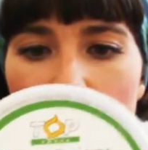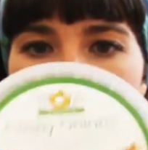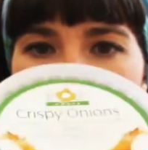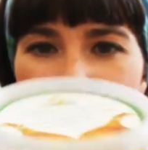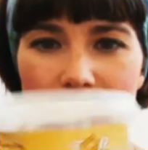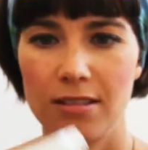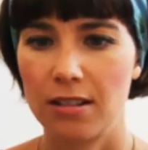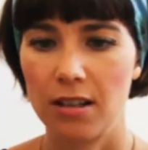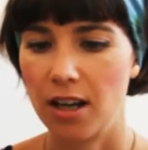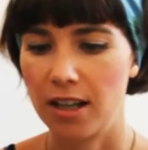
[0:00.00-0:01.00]
I mean,
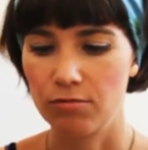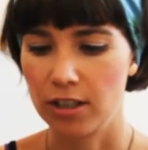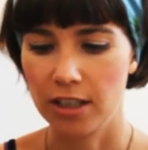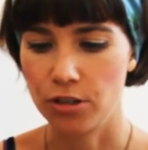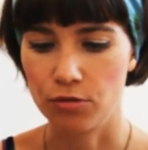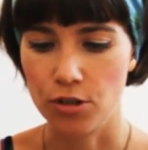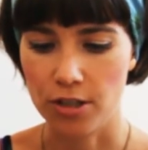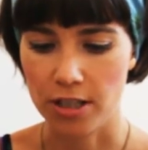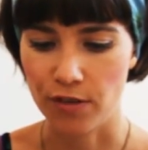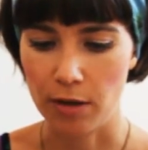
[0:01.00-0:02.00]
I really don't use
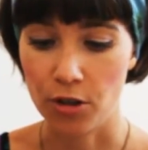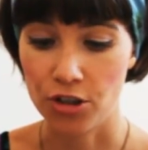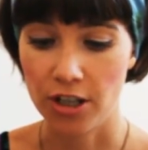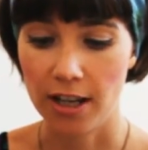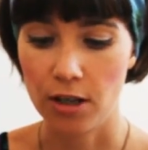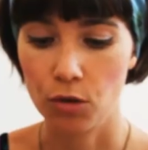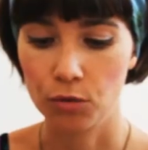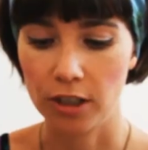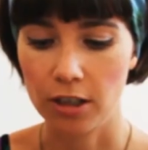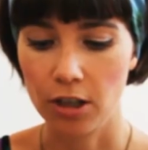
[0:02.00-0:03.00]
these very much. I
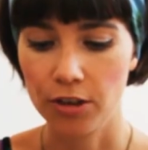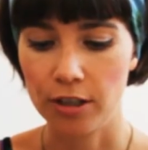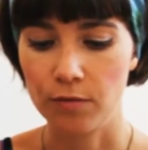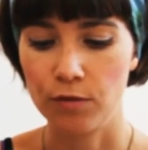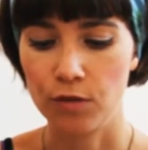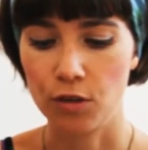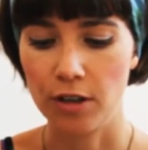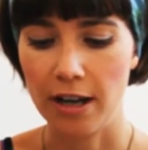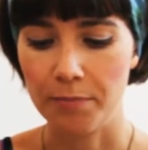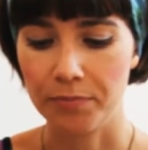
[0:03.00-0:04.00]
only got them for,
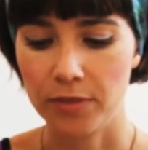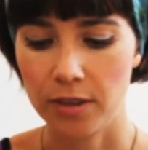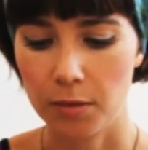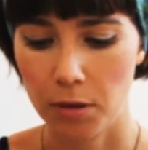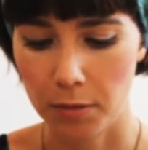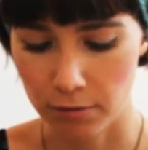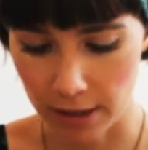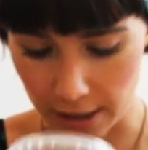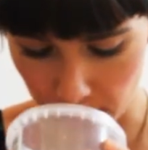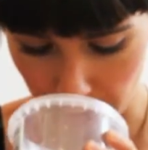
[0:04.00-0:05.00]
they probably
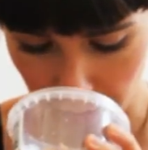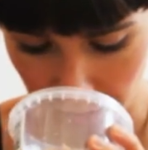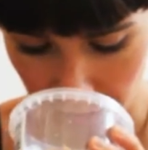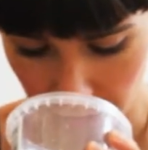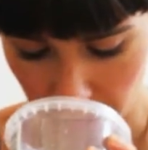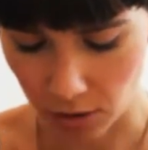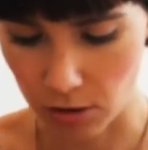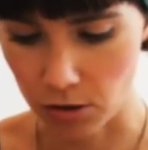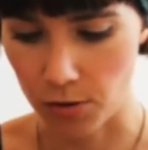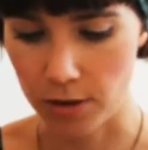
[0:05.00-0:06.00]
reek as well.
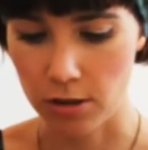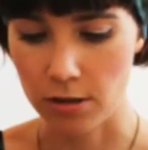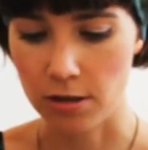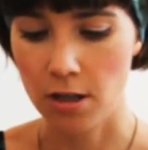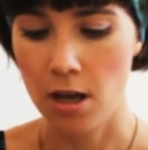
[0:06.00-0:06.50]
Oh, sweet Jesus.